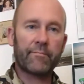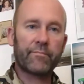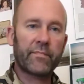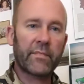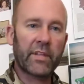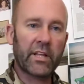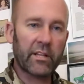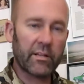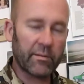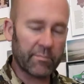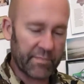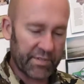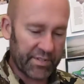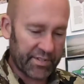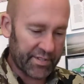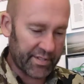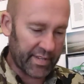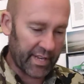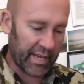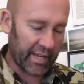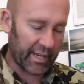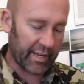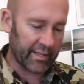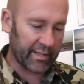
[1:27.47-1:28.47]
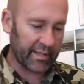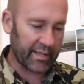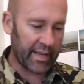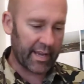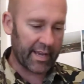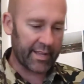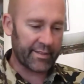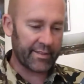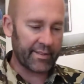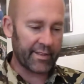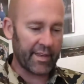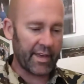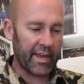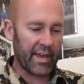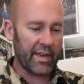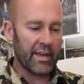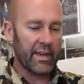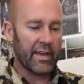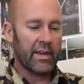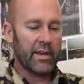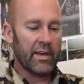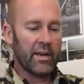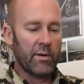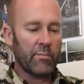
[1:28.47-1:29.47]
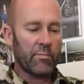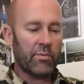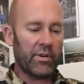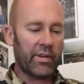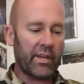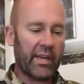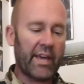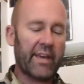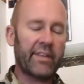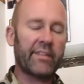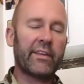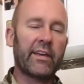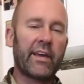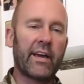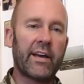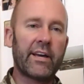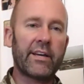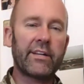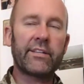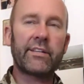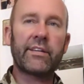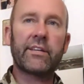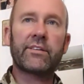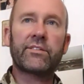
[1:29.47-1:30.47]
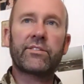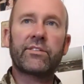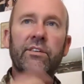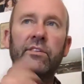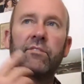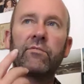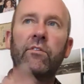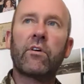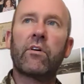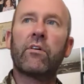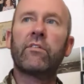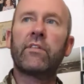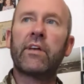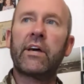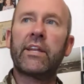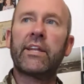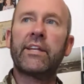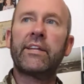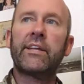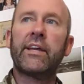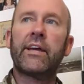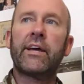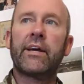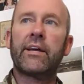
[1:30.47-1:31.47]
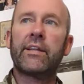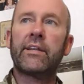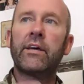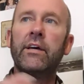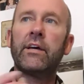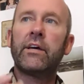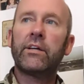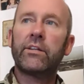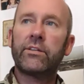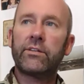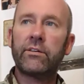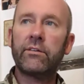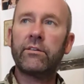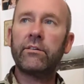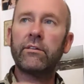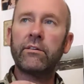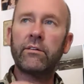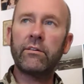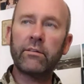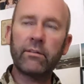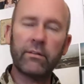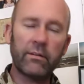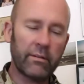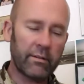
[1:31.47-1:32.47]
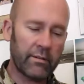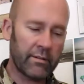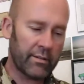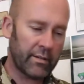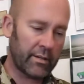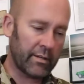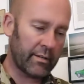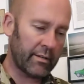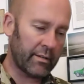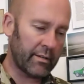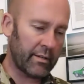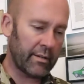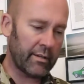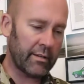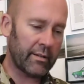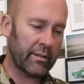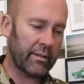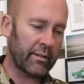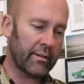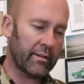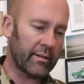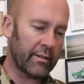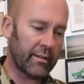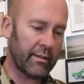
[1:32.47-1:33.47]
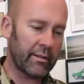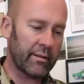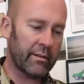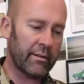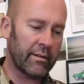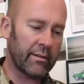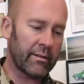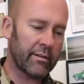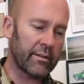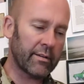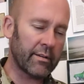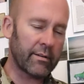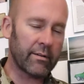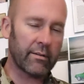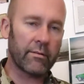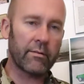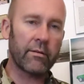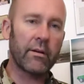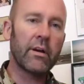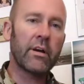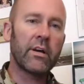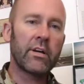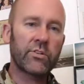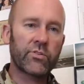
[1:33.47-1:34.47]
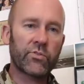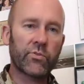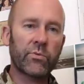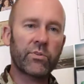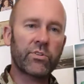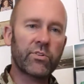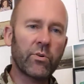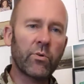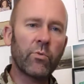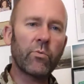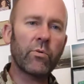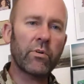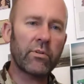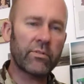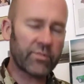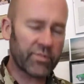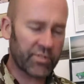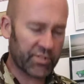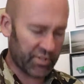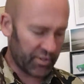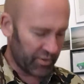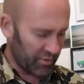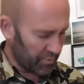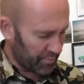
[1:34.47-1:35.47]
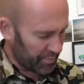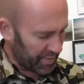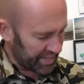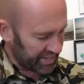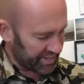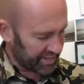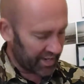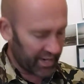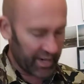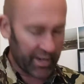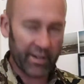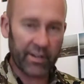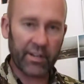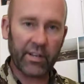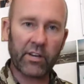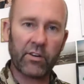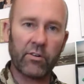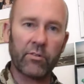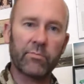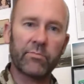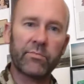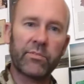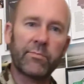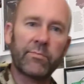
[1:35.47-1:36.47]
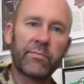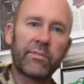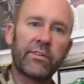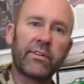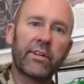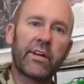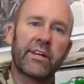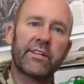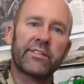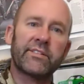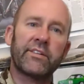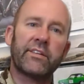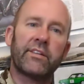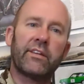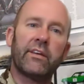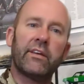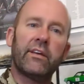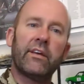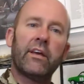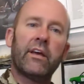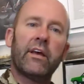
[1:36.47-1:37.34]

little mistake at the end there, but you get the idea. So you've got that in your head. Do, do, do, do, do. So we don't want too busy an accompaniment. As a